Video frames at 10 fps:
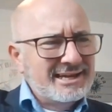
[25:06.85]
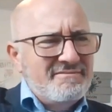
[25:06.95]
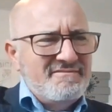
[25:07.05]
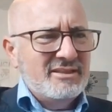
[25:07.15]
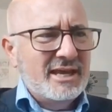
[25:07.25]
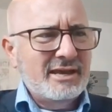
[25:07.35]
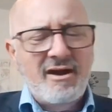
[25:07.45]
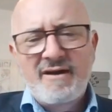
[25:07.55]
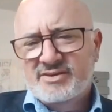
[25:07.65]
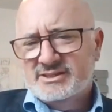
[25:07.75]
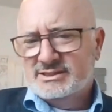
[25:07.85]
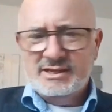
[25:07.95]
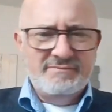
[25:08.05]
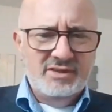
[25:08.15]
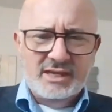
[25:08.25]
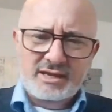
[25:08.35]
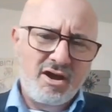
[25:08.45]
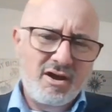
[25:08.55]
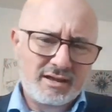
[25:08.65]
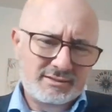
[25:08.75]
It's not going to feel like an office. It's going to feel
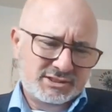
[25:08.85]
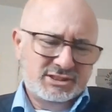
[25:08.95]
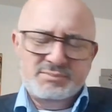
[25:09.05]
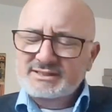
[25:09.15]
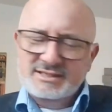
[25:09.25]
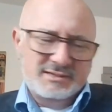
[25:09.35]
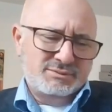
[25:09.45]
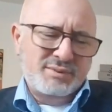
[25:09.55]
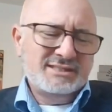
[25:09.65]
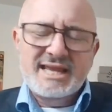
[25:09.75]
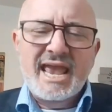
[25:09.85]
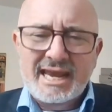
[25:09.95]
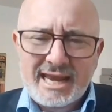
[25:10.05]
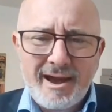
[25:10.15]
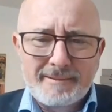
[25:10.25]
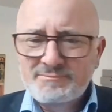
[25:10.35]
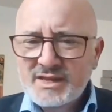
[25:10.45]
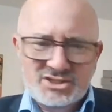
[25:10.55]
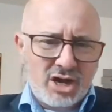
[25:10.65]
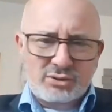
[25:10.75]
like an, uh, just a place, a space to hang out,
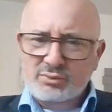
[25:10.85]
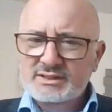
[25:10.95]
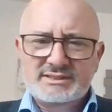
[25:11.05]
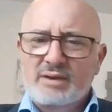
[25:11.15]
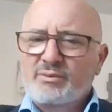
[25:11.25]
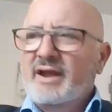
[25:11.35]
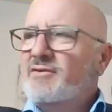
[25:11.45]
talk real estate.